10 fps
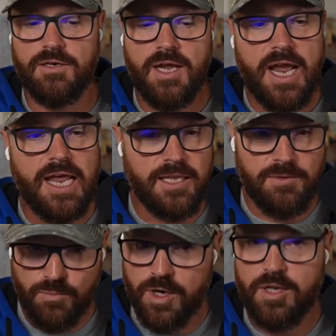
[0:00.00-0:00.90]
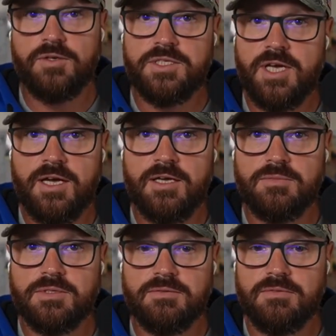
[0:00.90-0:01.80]
And then one of those times
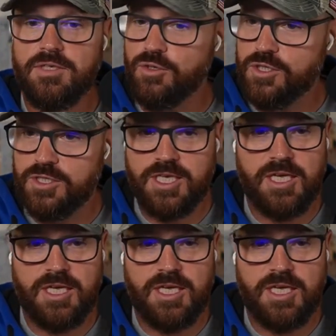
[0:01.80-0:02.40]
you'll just keep